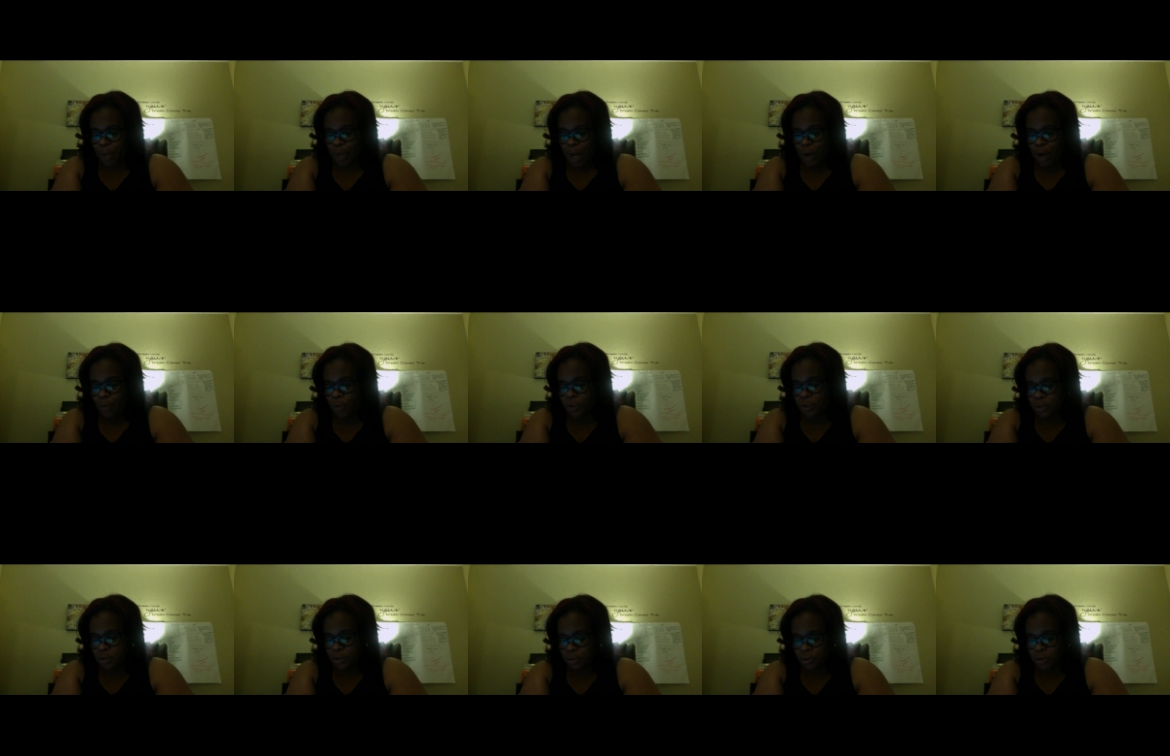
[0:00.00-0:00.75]
I
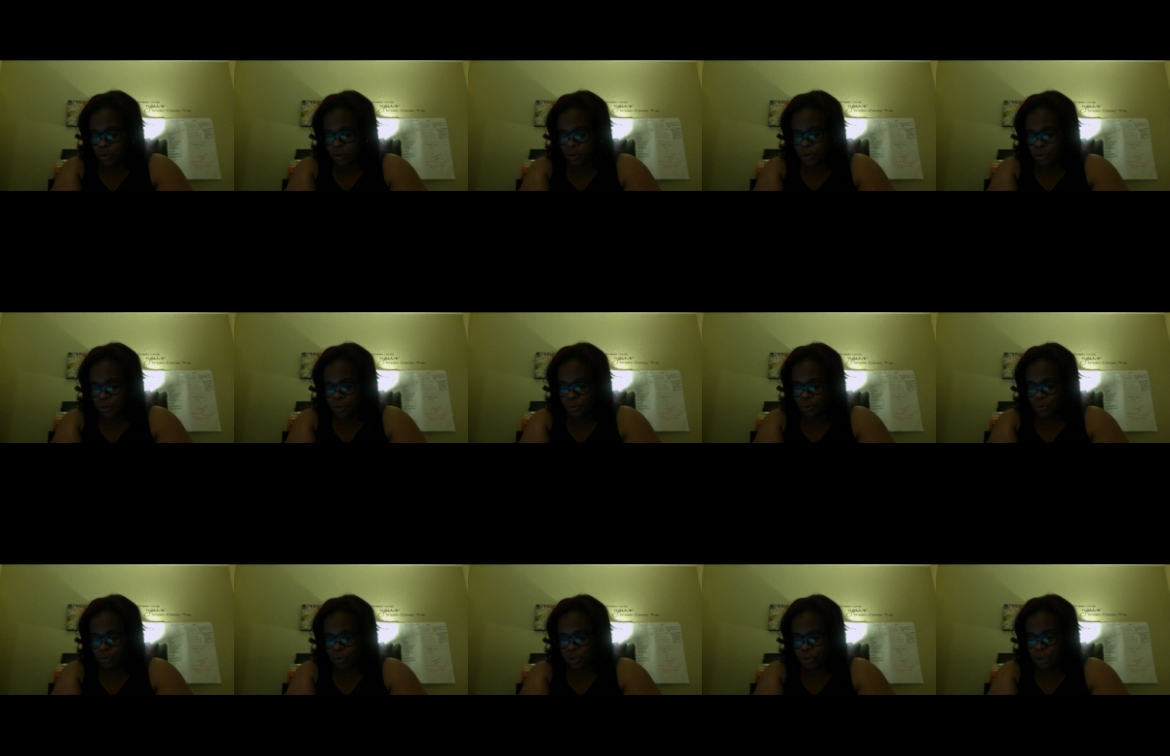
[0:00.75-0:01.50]
wasn't going
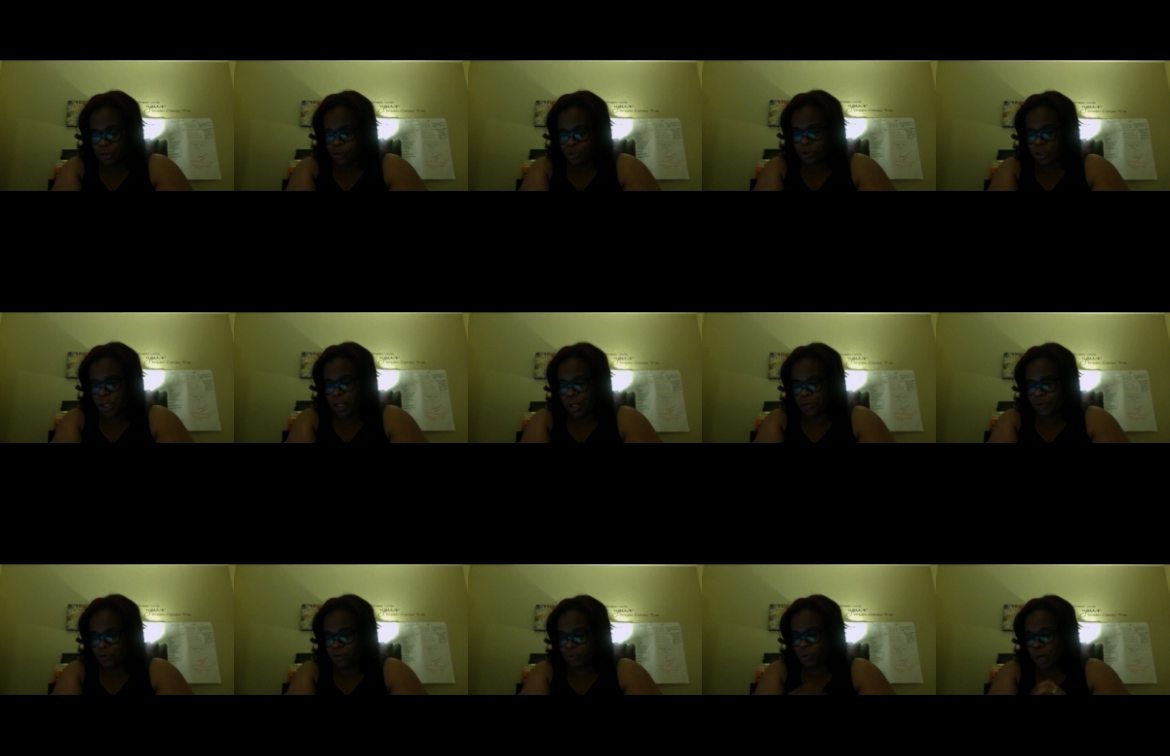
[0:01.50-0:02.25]
to return to the
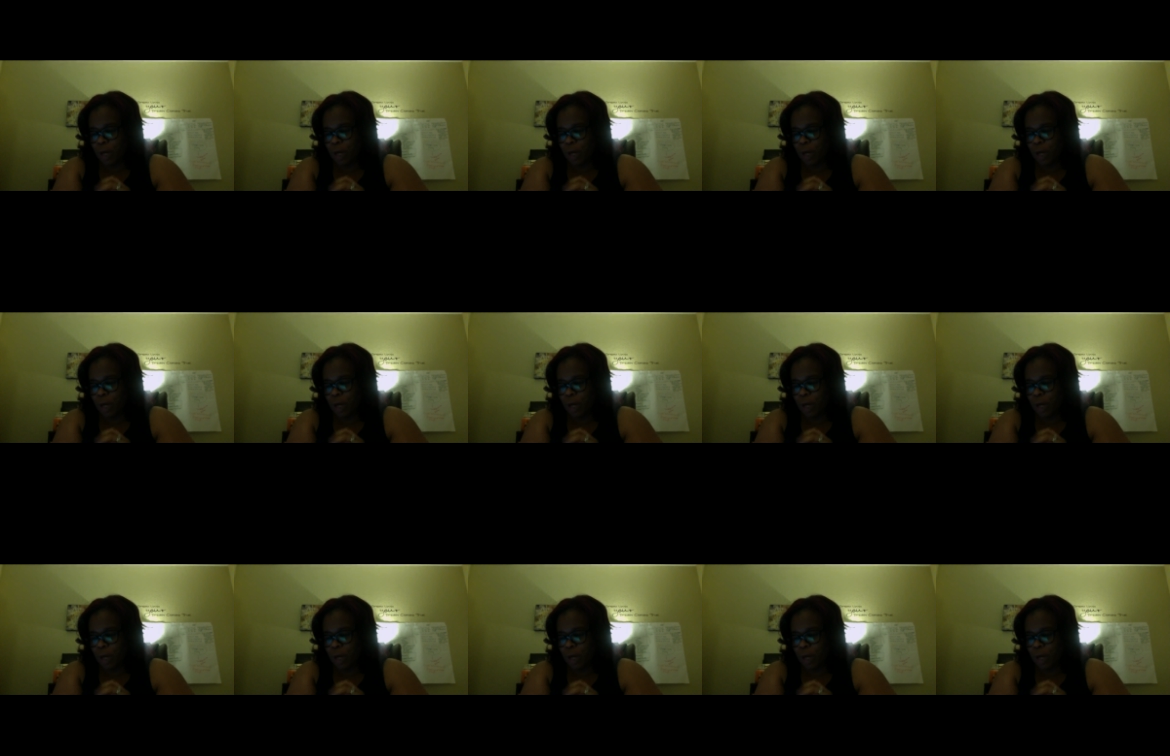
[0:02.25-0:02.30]
classroom.